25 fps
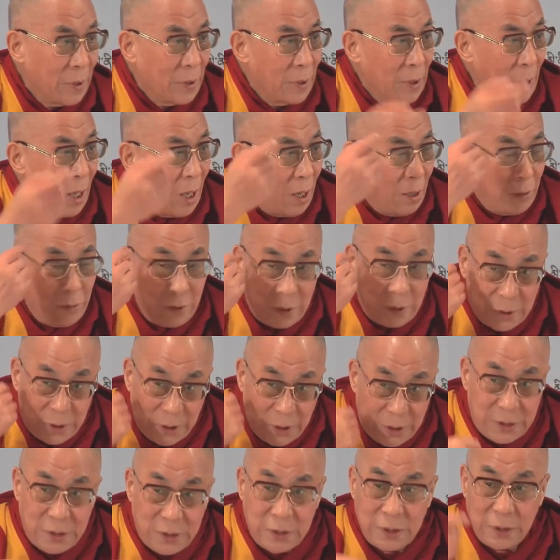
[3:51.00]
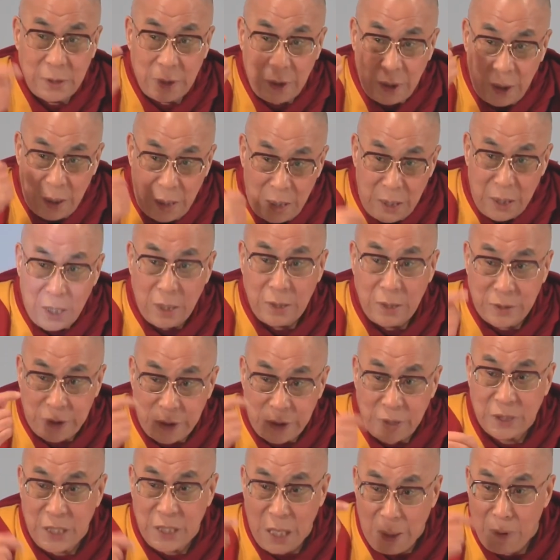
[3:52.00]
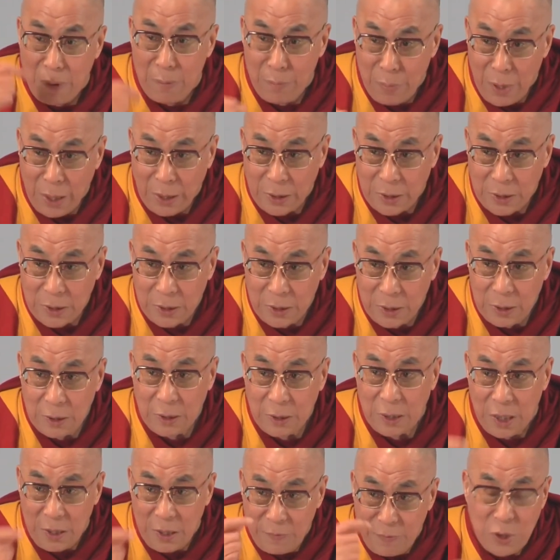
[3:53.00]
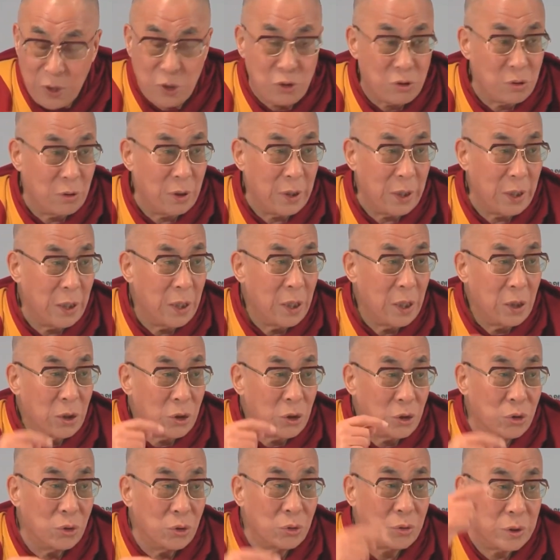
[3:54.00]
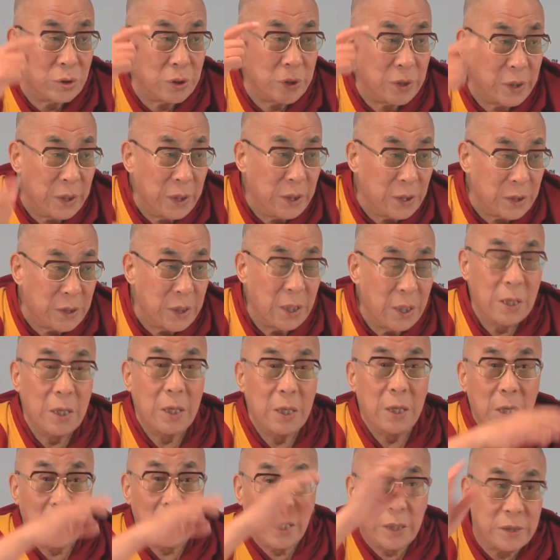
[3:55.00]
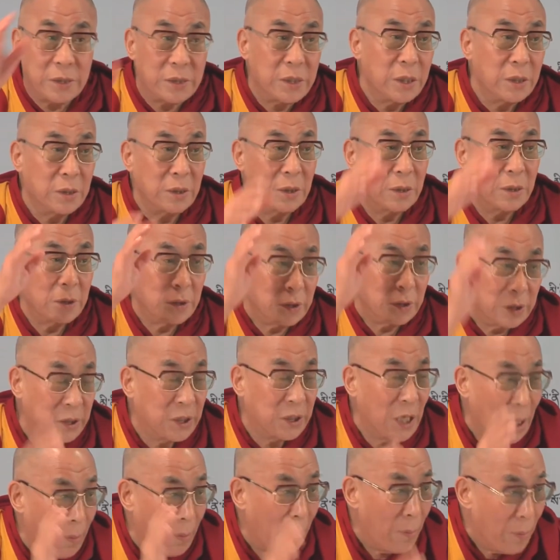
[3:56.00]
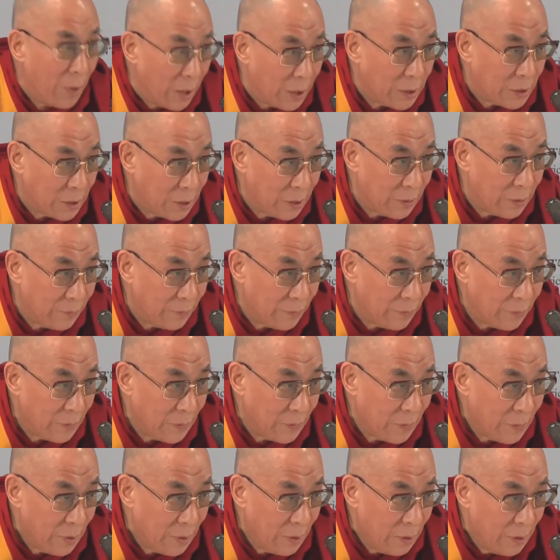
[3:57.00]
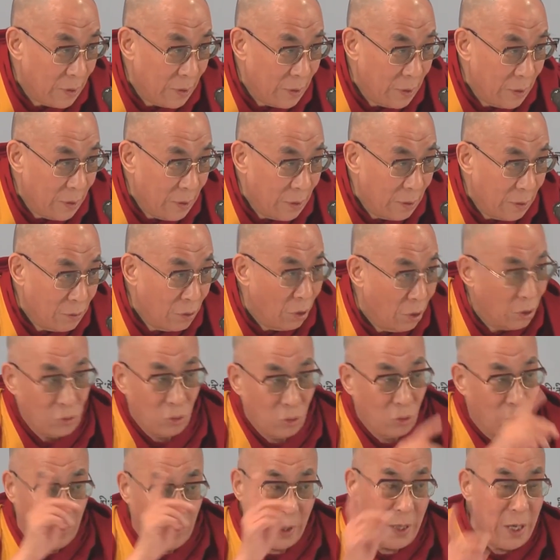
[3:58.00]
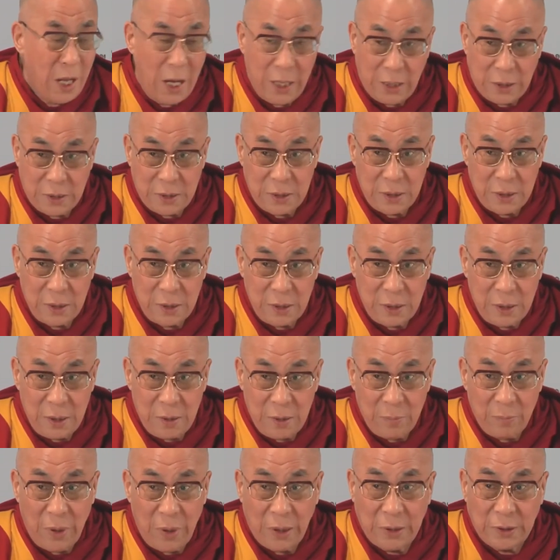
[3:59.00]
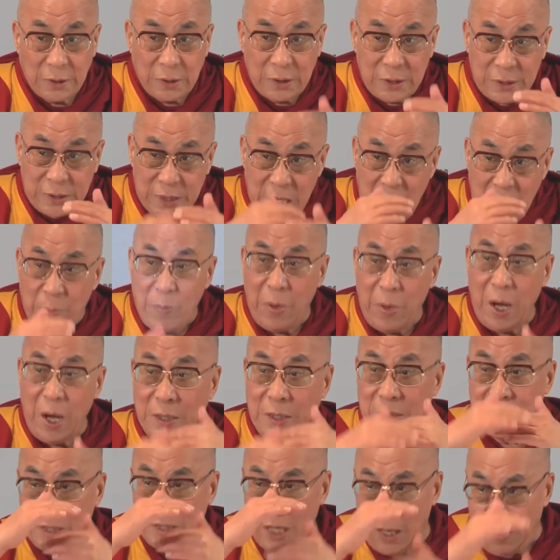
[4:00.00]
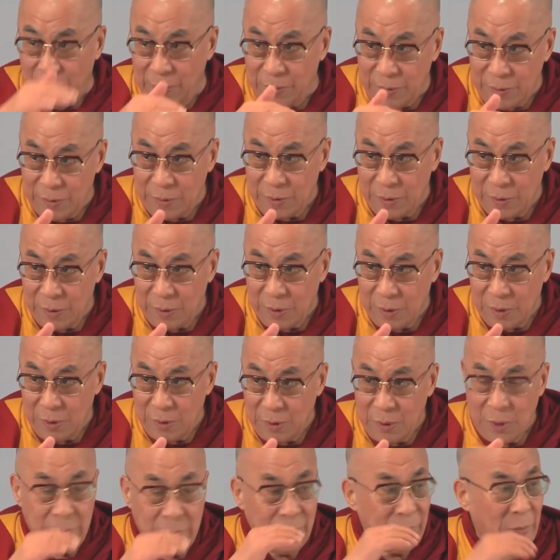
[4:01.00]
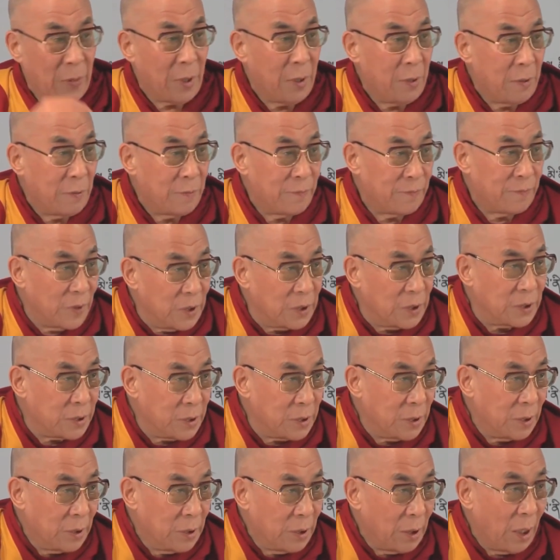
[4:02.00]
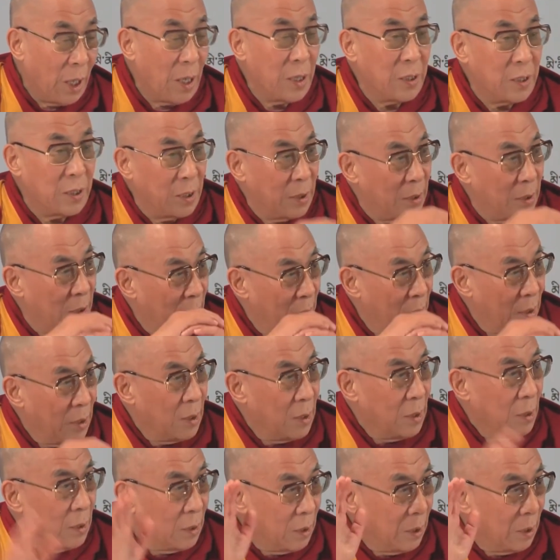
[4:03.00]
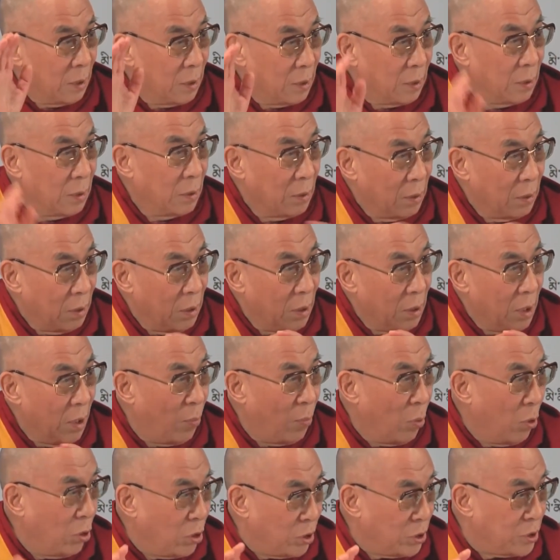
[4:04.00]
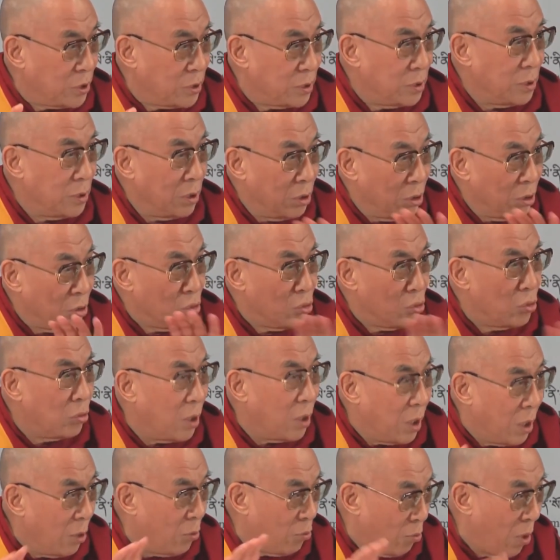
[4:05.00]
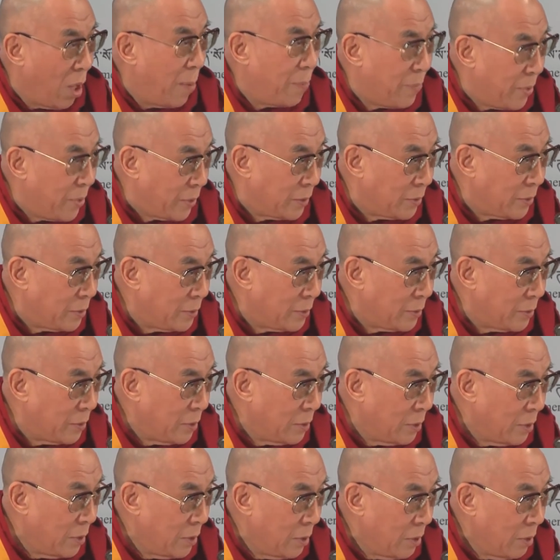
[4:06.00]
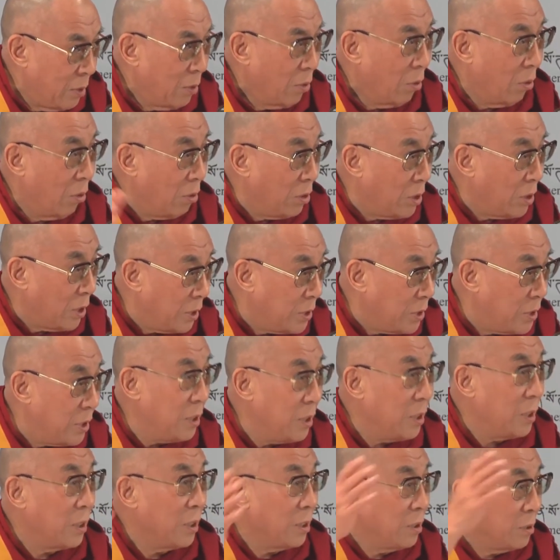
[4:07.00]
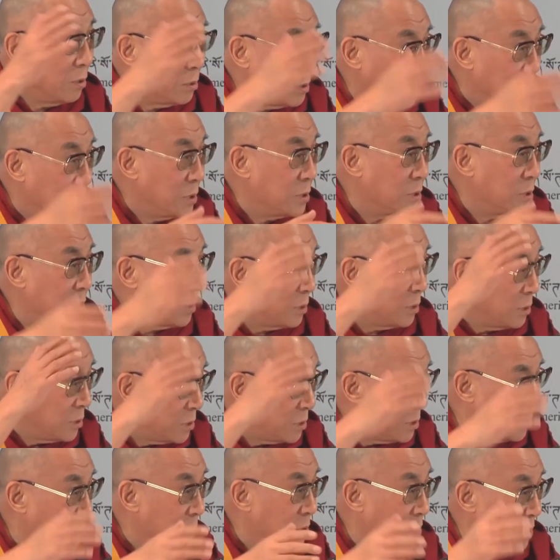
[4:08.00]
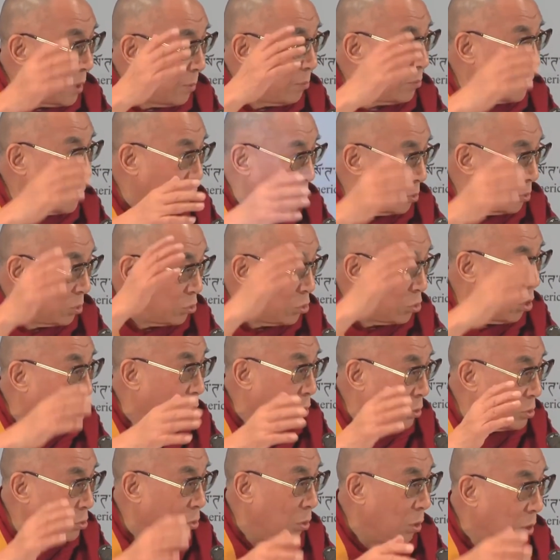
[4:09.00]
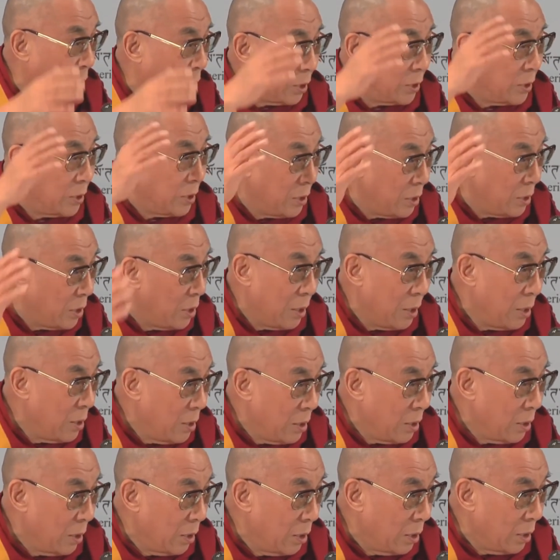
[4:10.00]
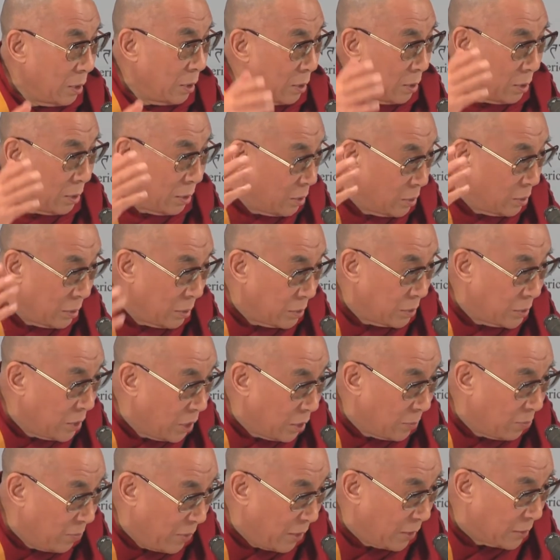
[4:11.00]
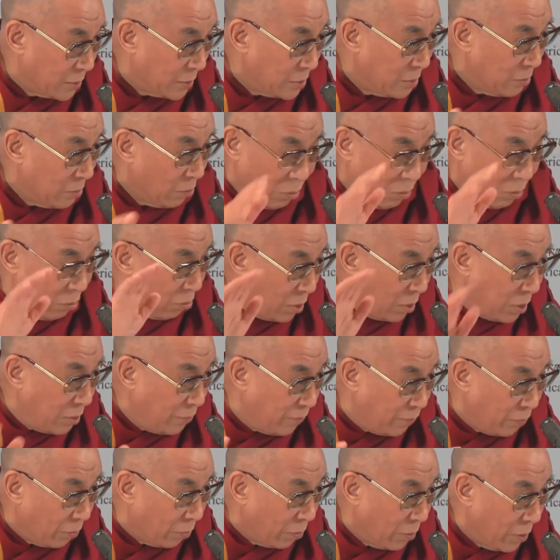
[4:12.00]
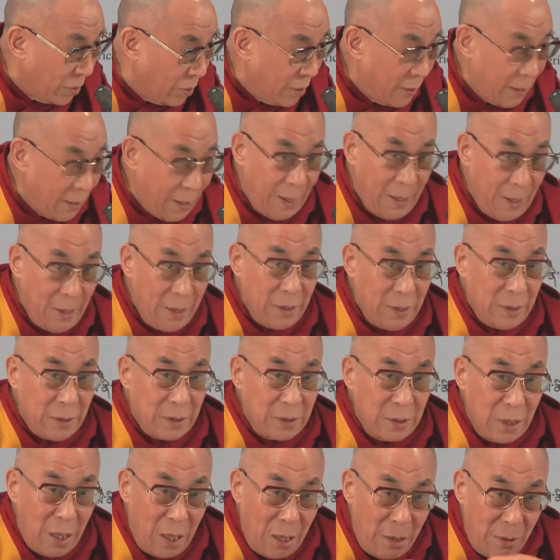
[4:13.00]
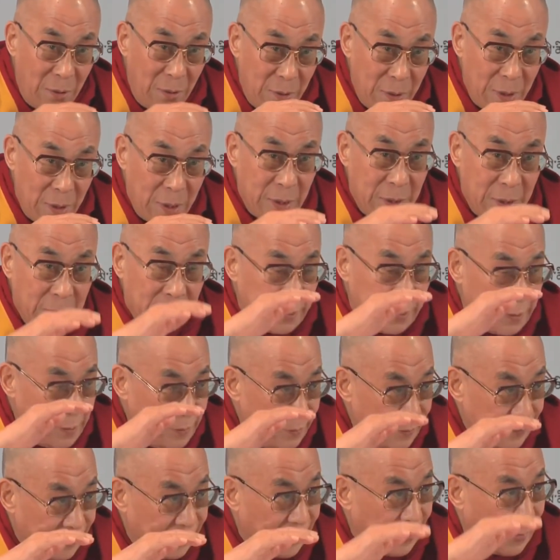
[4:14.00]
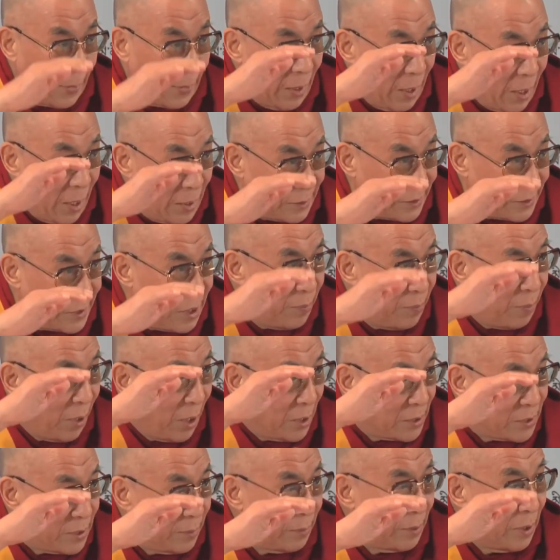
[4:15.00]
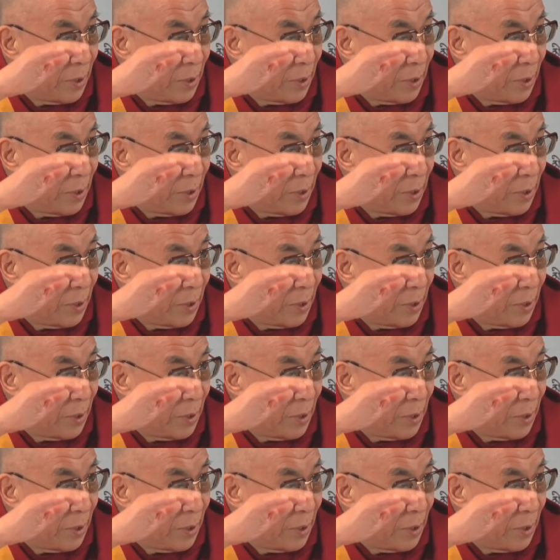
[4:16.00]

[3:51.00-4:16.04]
Now this inner disarmament eventually should reach external disarmament. Not overnight, but step step. First, I think abolition nuclear weapon. Already, this is some sort of talks already take place. Wonderful. Now, and step by step,